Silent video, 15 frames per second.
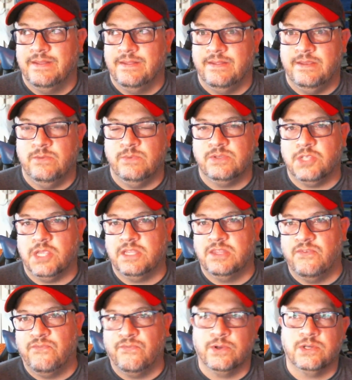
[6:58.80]
It was like
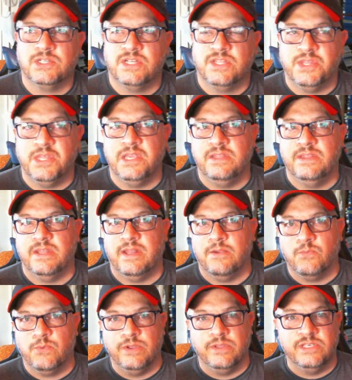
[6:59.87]
the first thing that I really